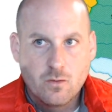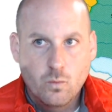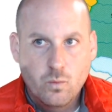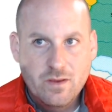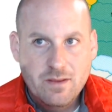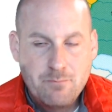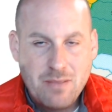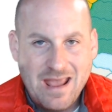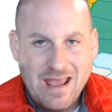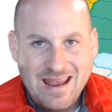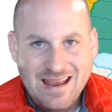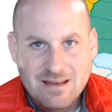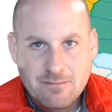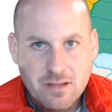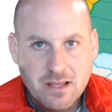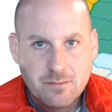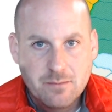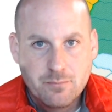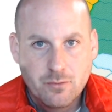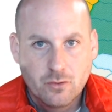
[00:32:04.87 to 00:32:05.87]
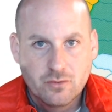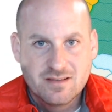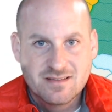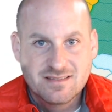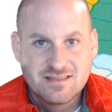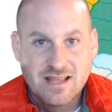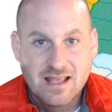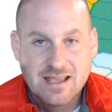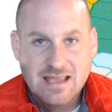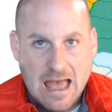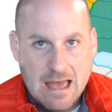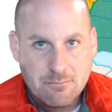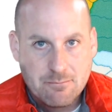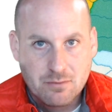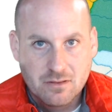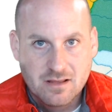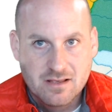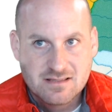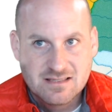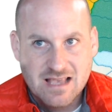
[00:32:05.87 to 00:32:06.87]
We paid people to stay
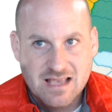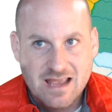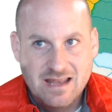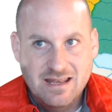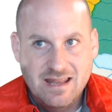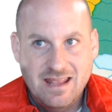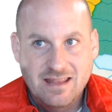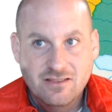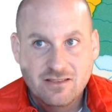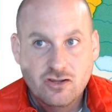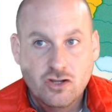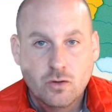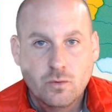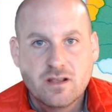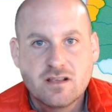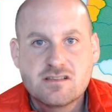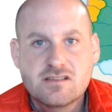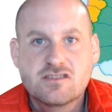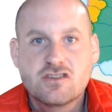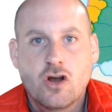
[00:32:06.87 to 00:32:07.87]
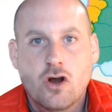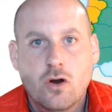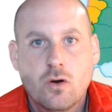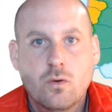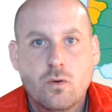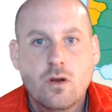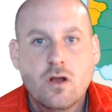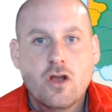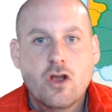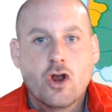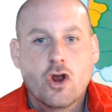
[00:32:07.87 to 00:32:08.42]
capitalists, and in doing so,